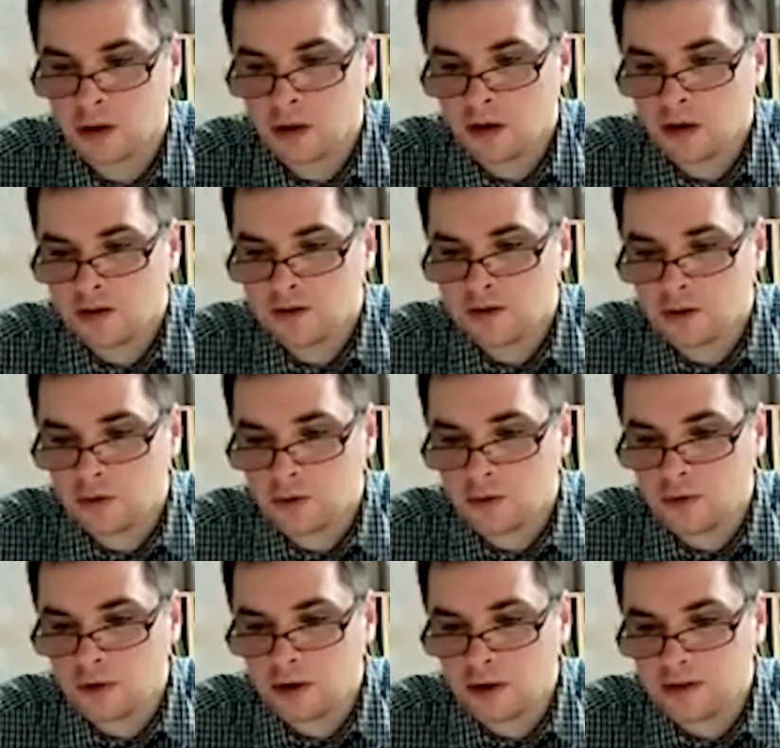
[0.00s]
So
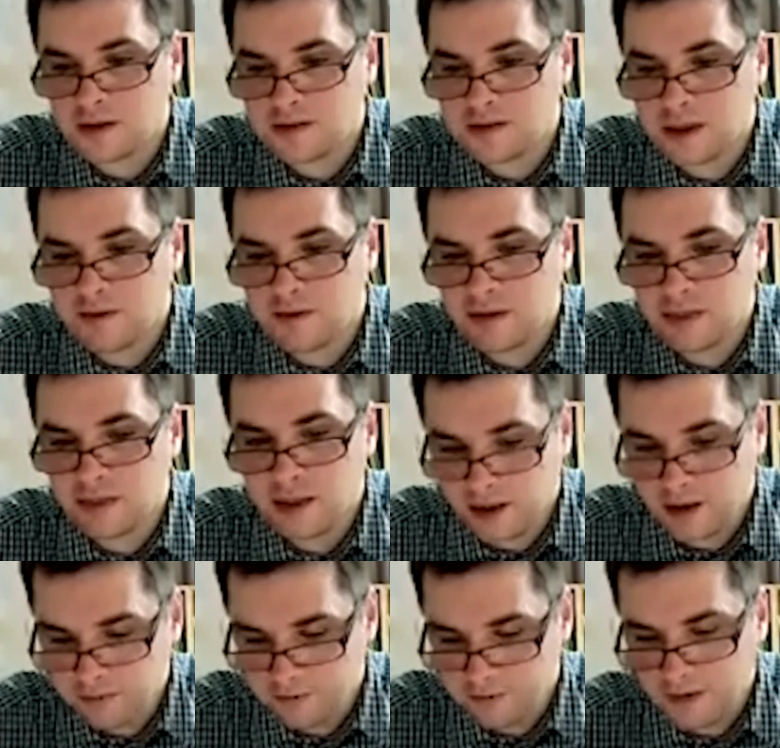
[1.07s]
queen d7,
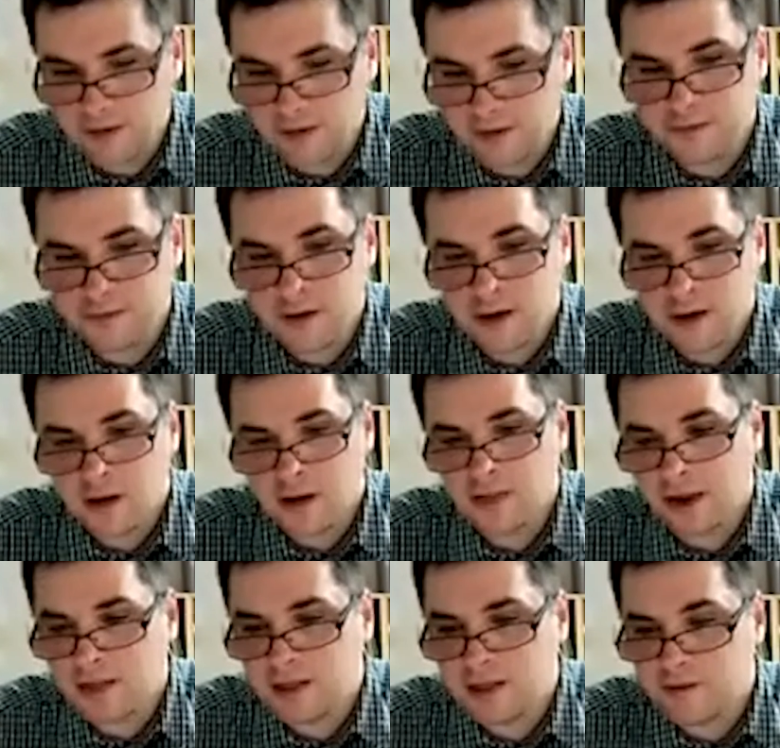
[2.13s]
a5, knight
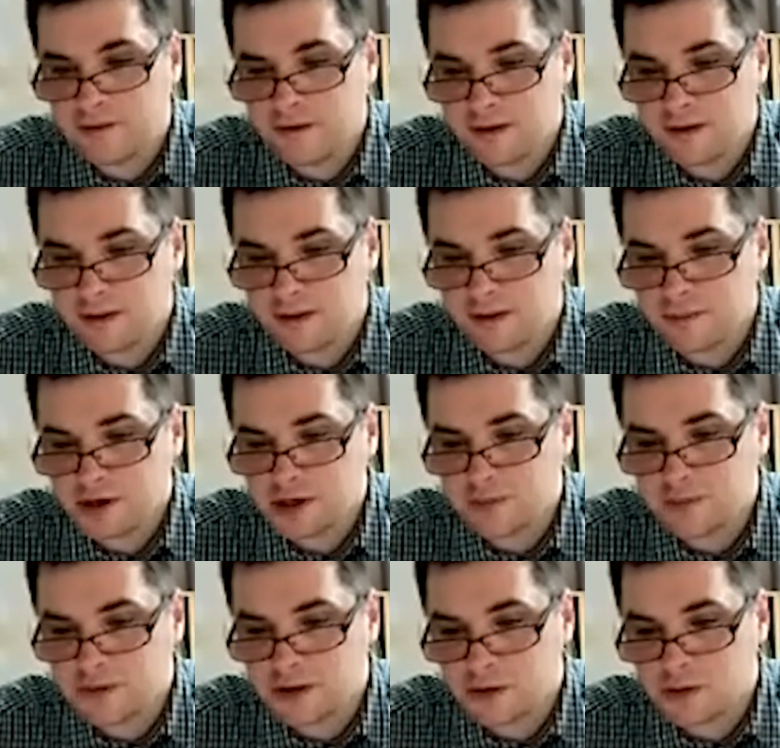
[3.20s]
f8, bishop
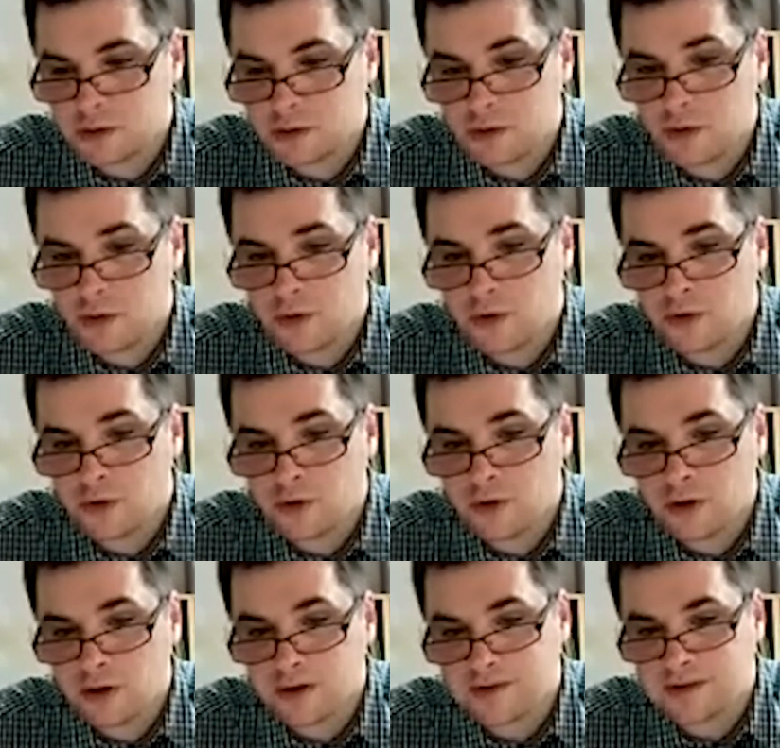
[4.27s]
d2, rook
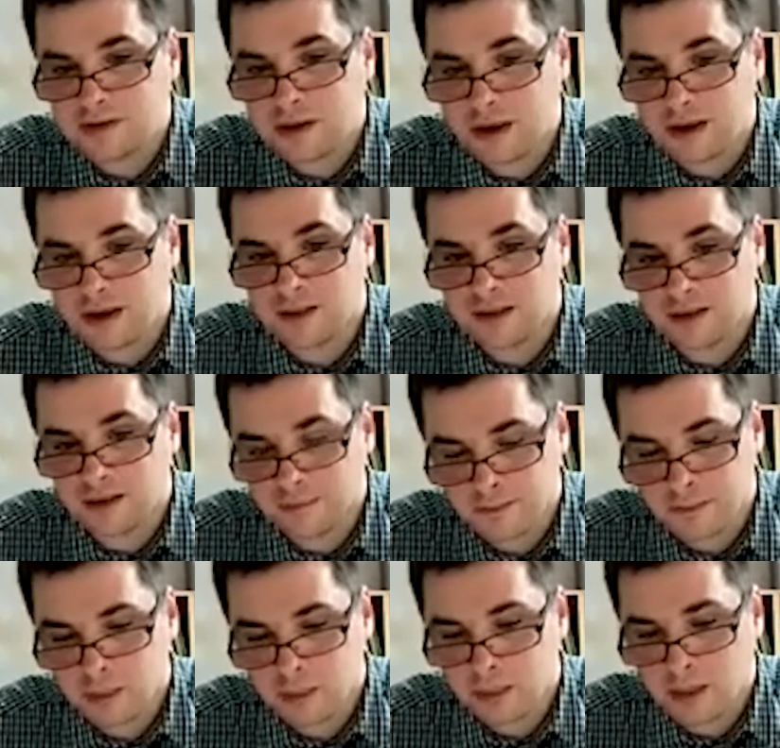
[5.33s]
c8.
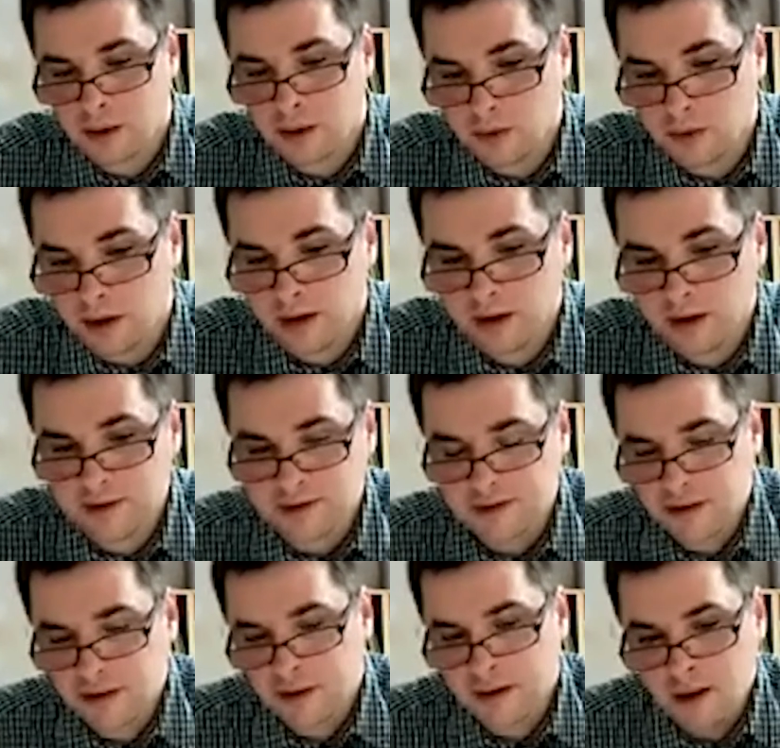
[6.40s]
Now
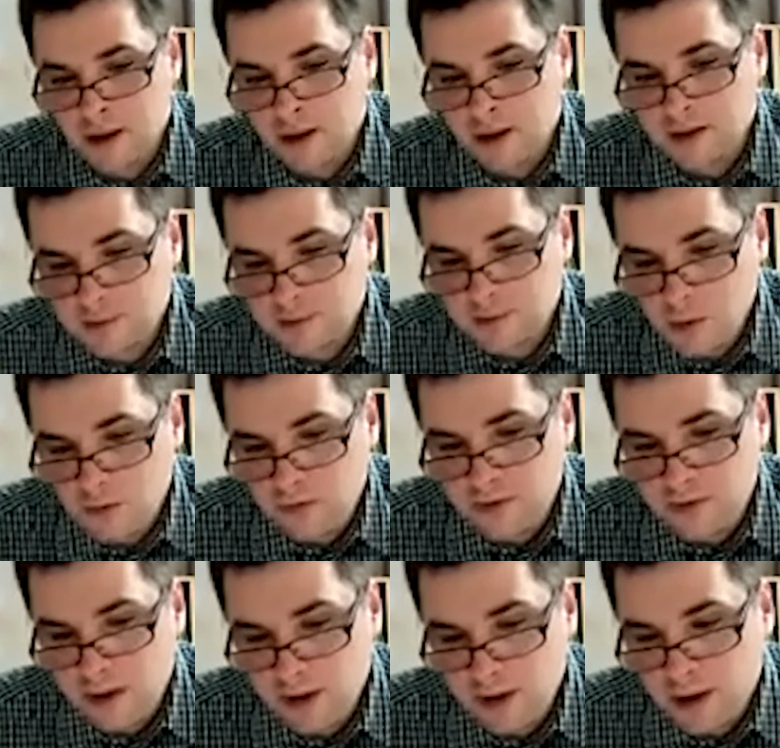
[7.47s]
this move is
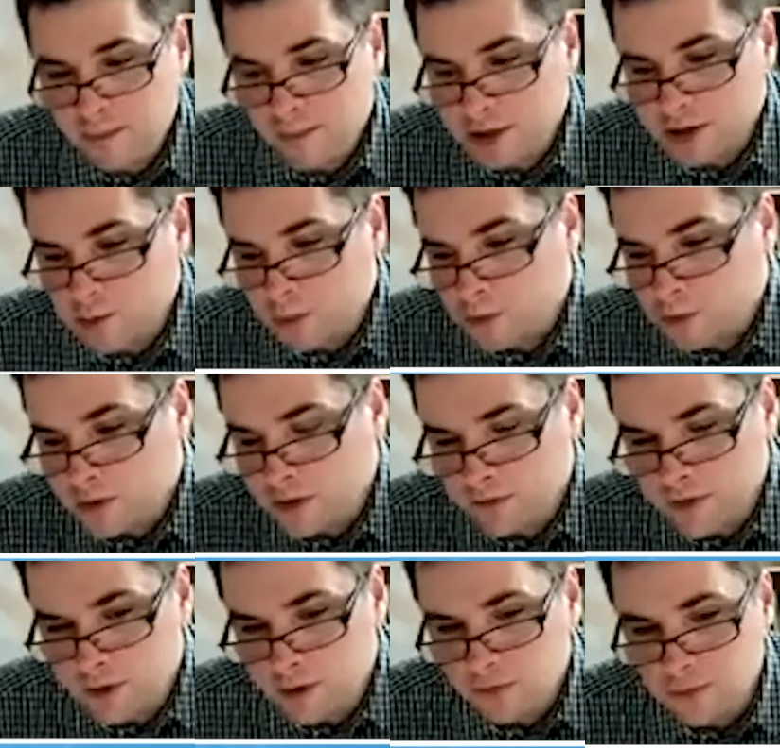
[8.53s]
making much more difficult
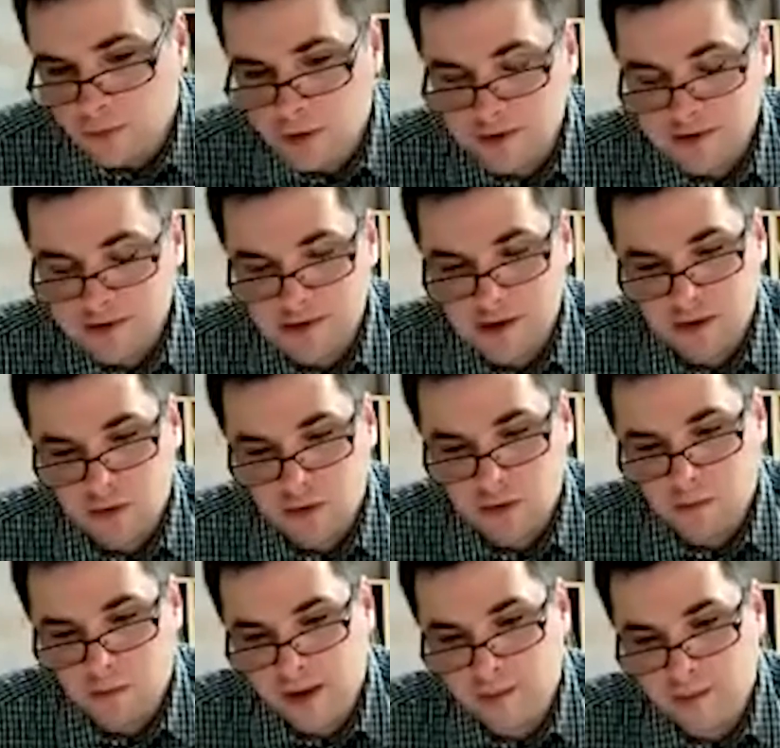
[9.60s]
for us to
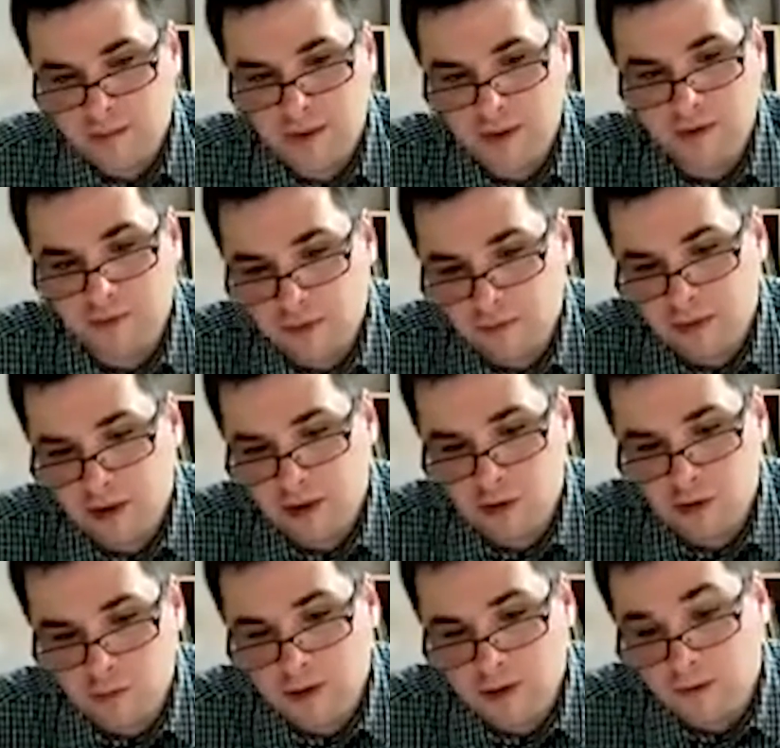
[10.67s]
play b4, b2,
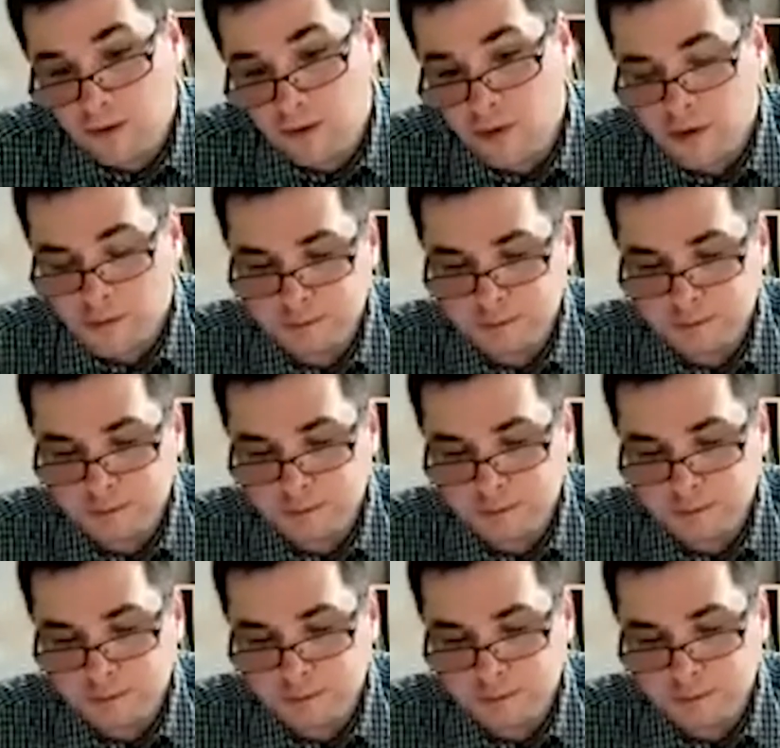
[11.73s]
b4.